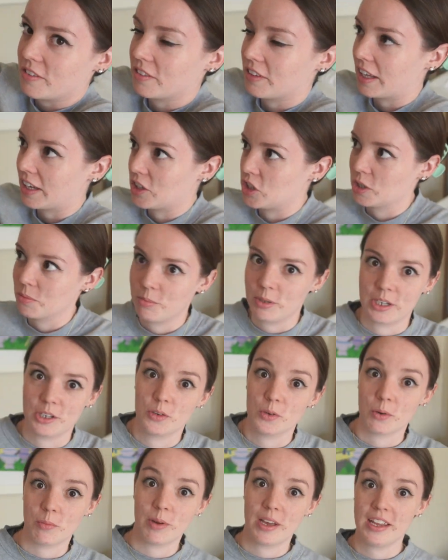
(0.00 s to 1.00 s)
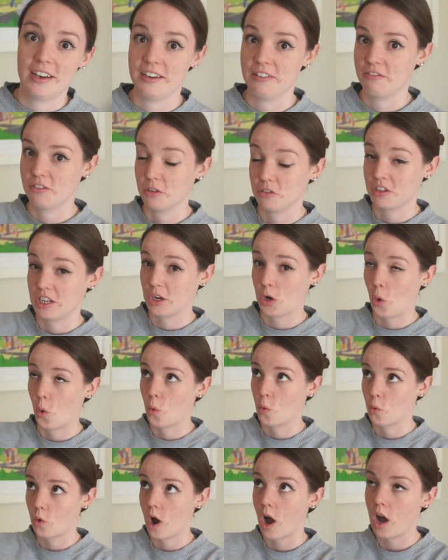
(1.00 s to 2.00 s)
than like jumping into a bed and it feels like
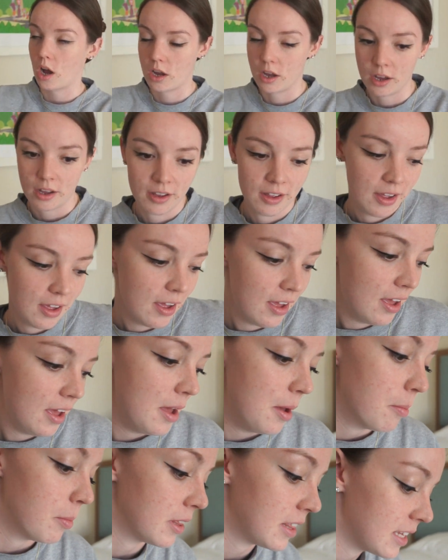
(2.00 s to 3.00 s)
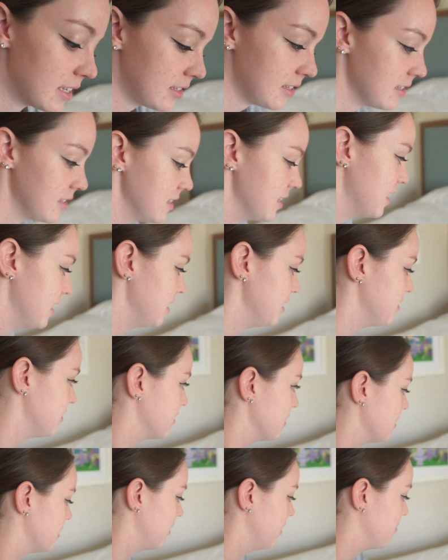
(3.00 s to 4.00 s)
rock. But this is
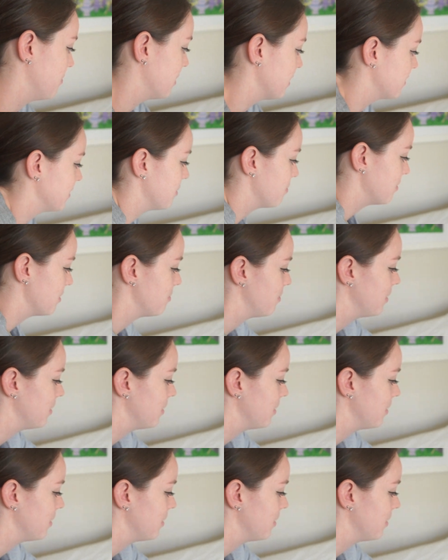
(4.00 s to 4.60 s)
nice. I messed up